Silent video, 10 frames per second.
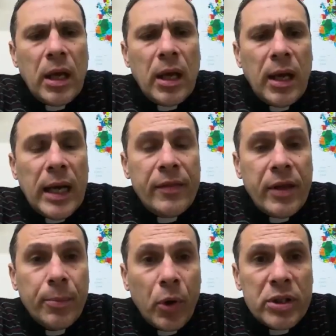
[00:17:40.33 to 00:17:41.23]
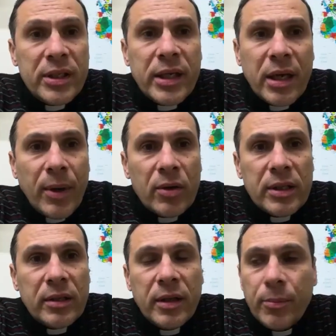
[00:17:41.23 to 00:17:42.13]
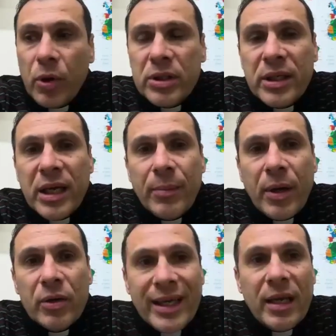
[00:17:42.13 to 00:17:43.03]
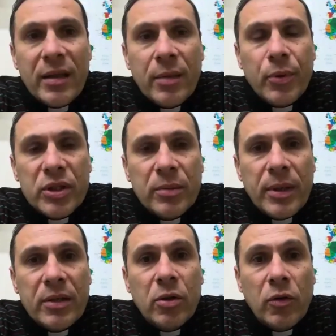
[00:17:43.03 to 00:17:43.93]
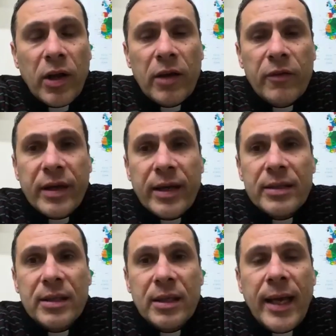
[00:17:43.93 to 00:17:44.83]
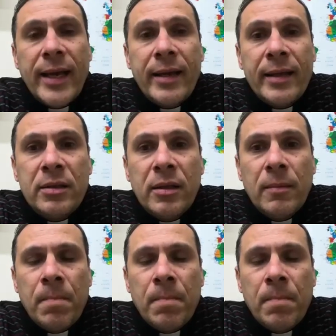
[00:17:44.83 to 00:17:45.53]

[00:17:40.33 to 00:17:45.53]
And they're boasting about it. They're boasting about killing the possibility of life in Gaza. And